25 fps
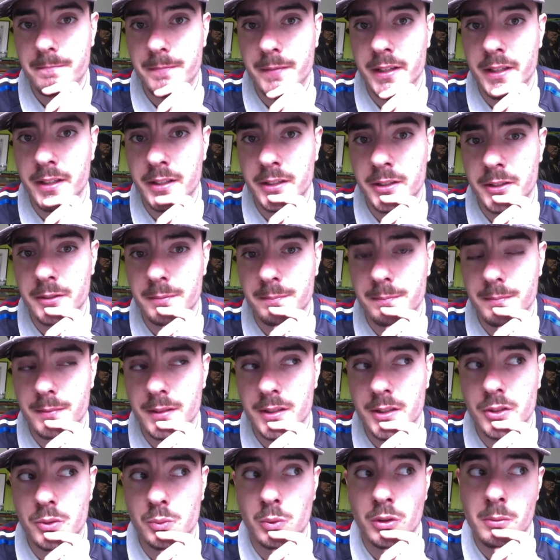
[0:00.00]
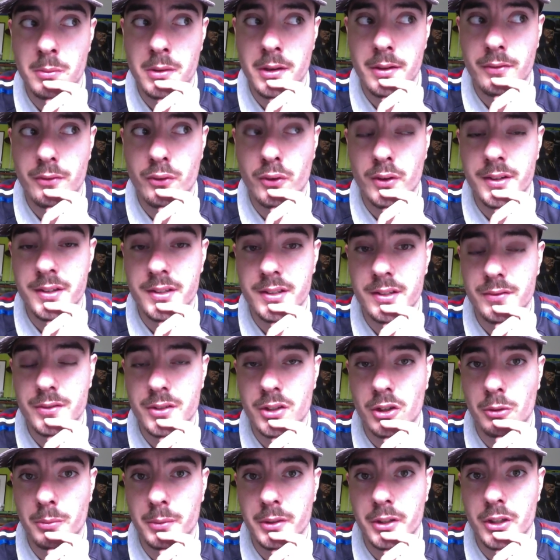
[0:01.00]
You know, one of my friends have
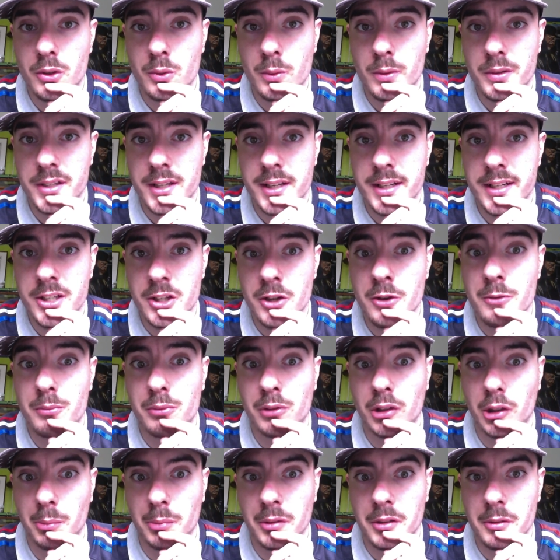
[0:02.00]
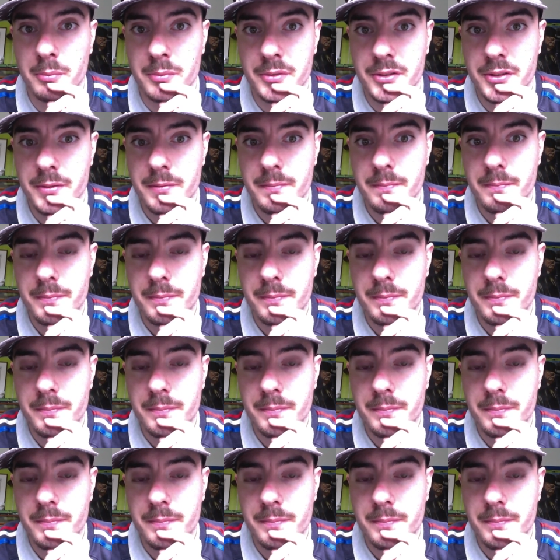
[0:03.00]
told me who has had his own problems.